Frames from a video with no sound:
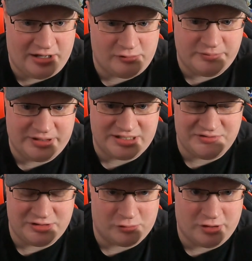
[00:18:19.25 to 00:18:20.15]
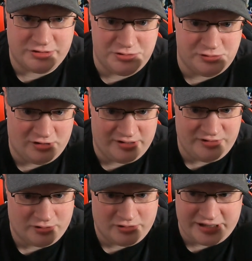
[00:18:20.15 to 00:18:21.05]
I don't want to make this video run on too long, even
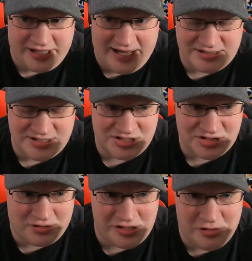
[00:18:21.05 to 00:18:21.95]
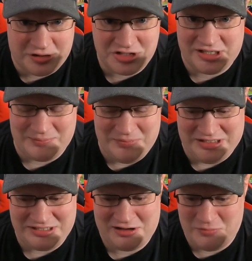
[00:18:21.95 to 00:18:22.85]
though it already has. And this is already going into, like, a
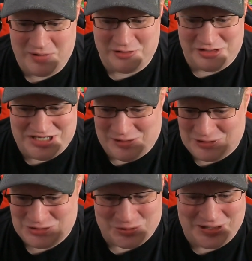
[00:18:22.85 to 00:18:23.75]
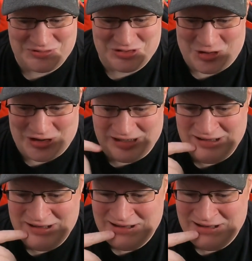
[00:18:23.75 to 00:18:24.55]
mini-documentary territory. I'm sorry.